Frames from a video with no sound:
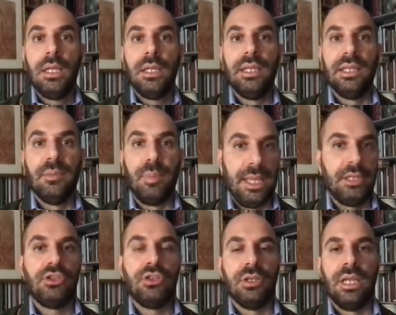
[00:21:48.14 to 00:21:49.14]
The
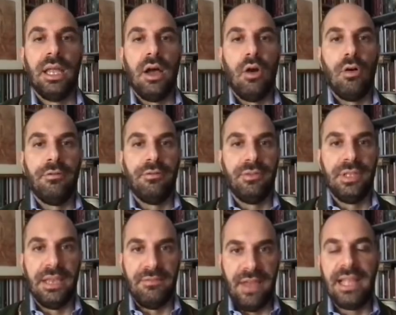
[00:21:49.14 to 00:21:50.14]
depiction of
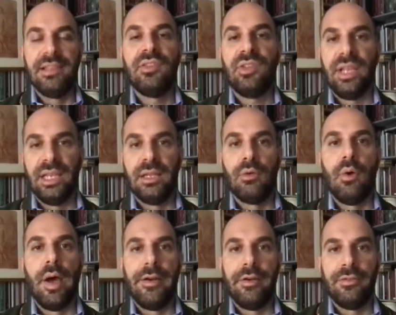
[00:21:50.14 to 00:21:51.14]
the events in the
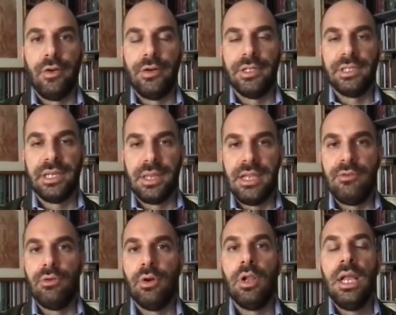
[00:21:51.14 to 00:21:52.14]
choir of Florence
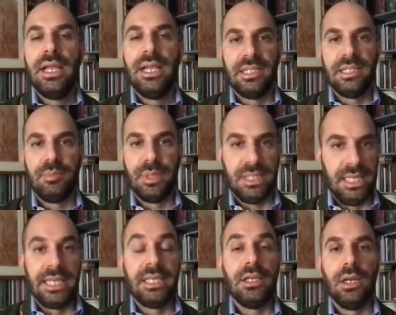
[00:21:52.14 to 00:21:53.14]
Cathedral is
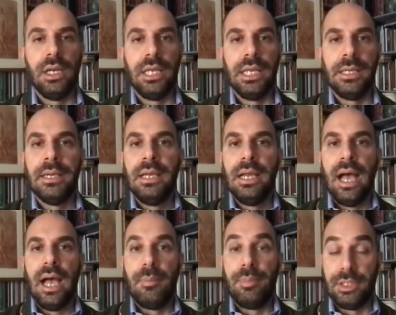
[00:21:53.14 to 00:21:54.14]
particularly
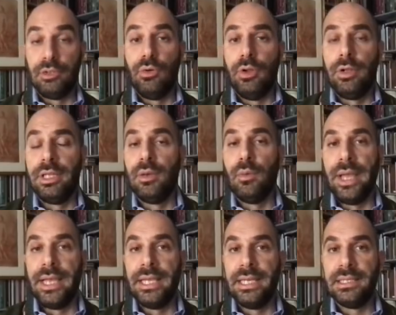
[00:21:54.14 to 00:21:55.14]
pictorial in the
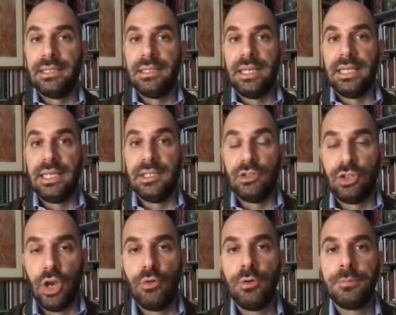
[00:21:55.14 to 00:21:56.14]
way it is
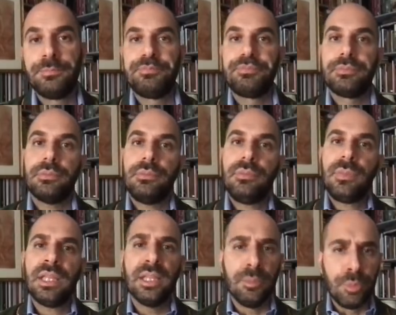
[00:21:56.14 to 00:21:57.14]
shown.
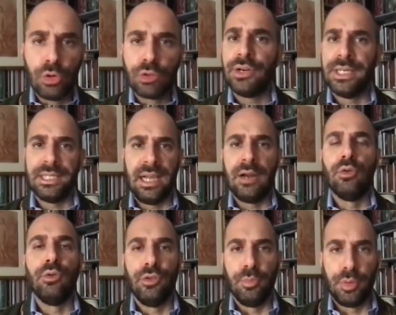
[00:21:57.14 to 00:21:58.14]
The portraits are
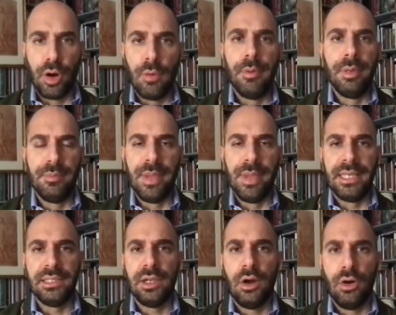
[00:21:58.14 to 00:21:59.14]
also probably
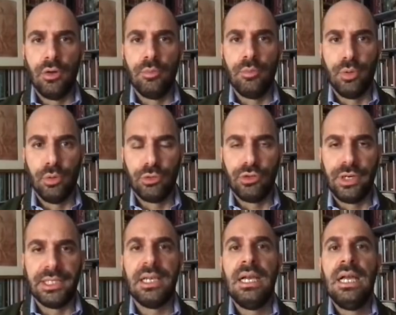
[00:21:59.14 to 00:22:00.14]
based on
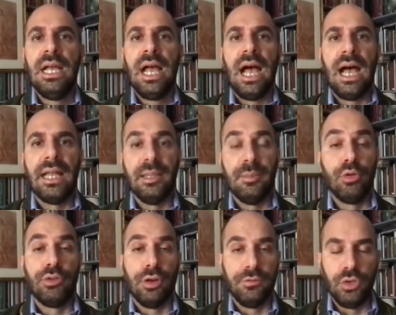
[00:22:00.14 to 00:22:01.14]
portraits. The
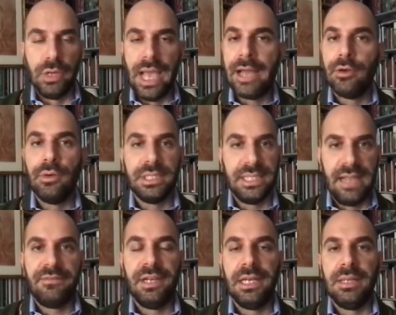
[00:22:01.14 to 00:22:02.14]
portrait of Giuliano is
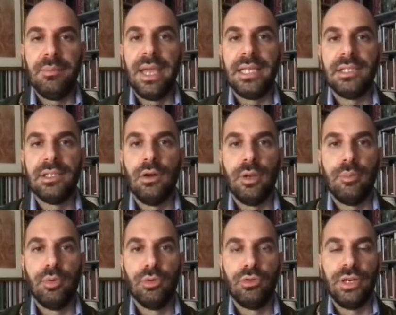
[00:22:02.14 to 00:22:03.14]
definitely based on a
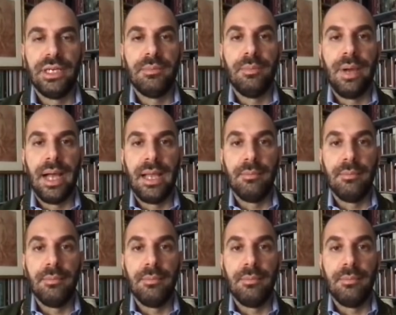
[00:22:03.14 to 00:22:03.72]
portrait by